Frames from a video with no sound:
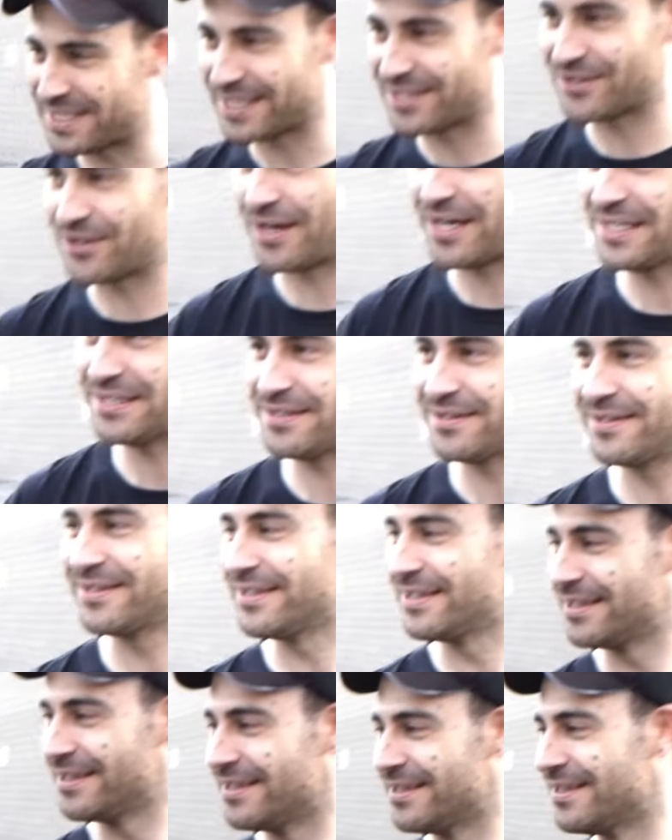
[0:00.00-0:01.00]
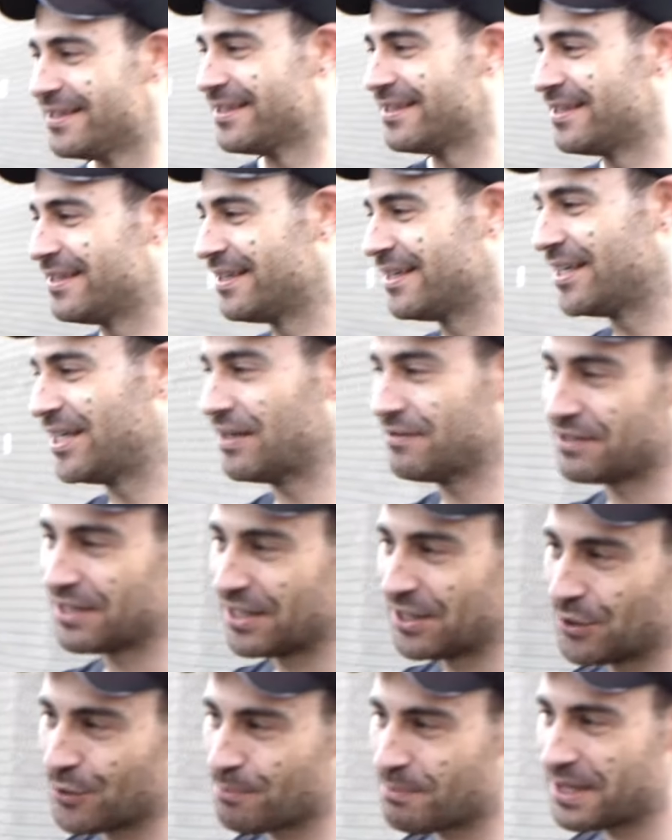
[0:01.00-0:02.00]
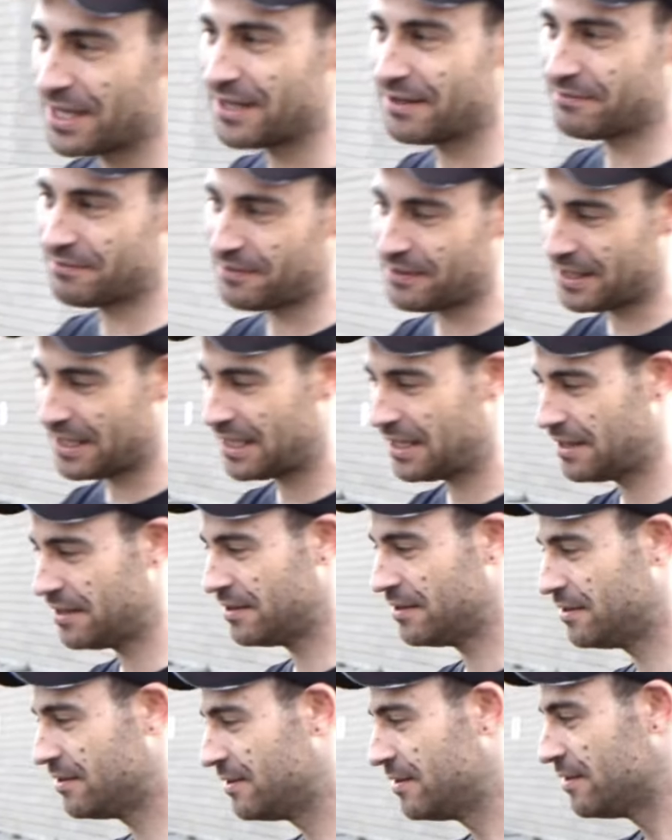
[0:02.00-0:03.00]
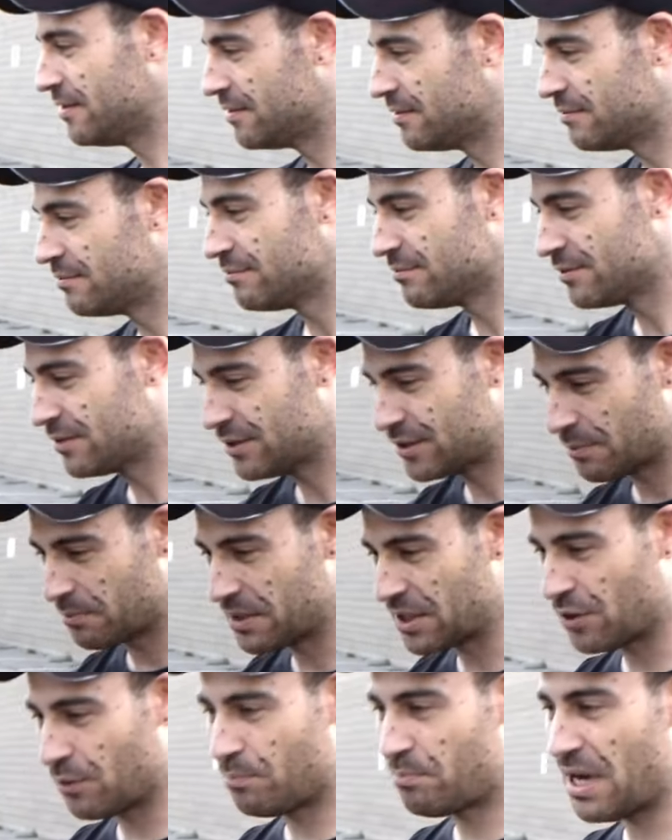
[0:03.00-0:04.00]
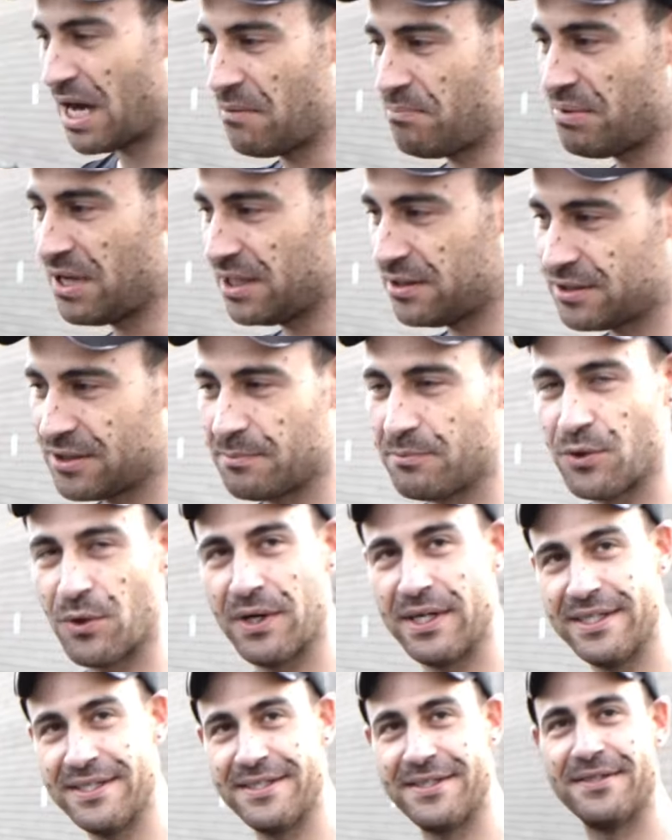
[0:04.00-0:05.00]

exhaust. Gives it a little bit of some little pep and some noise.